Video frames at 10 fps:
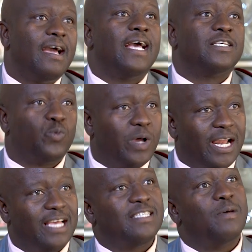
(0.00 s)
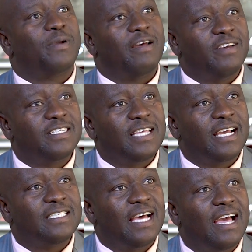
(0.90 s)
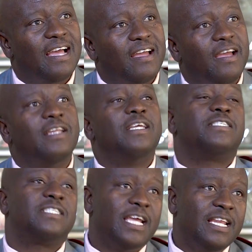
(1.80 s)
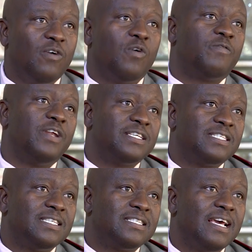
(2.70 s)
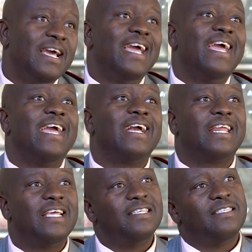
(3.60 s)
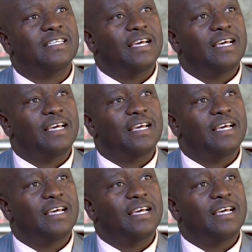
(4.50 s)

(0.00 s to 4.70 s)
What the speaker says: as well as the private sector in the training of nurses, increase